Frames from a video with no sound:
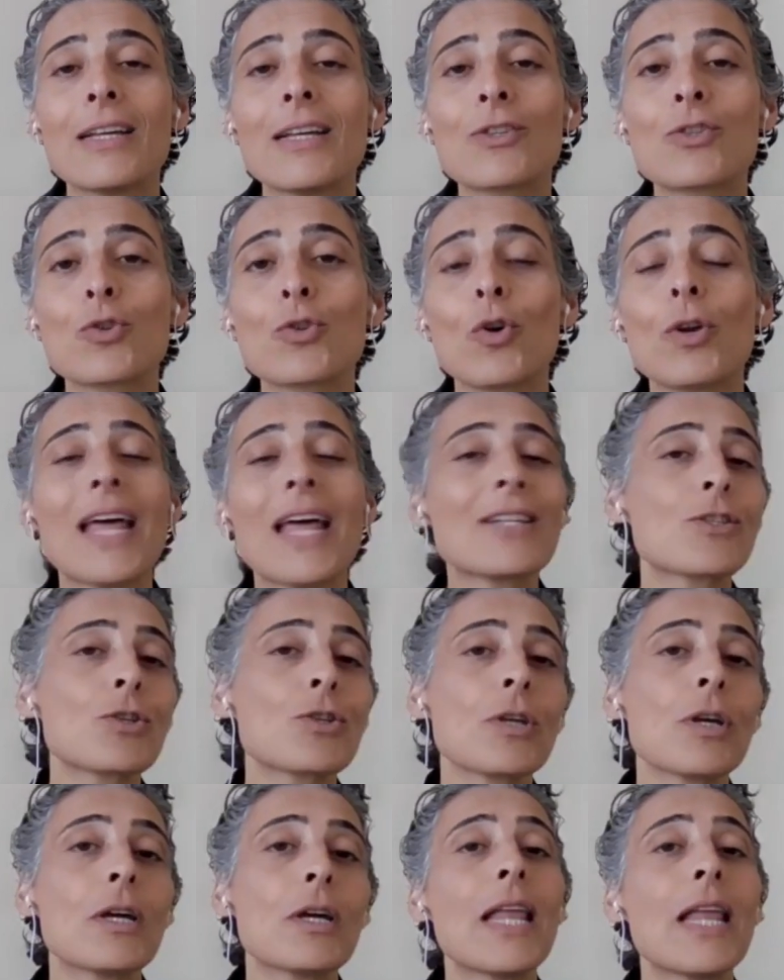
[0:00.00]
So
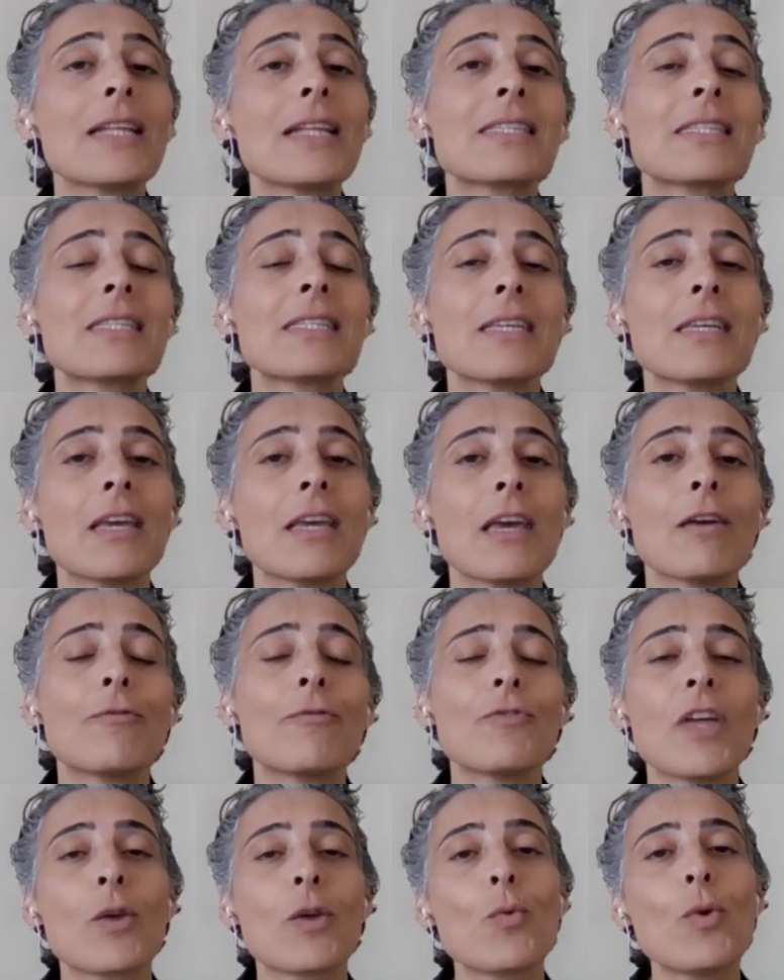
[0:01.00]
let's see if
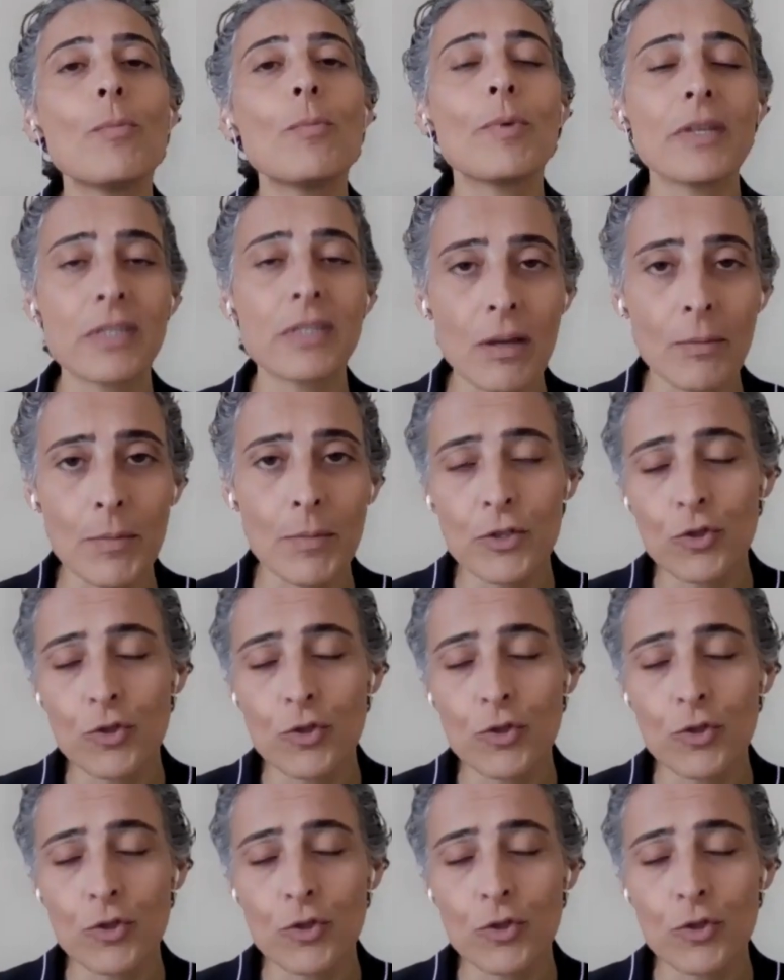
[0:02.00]
there will be some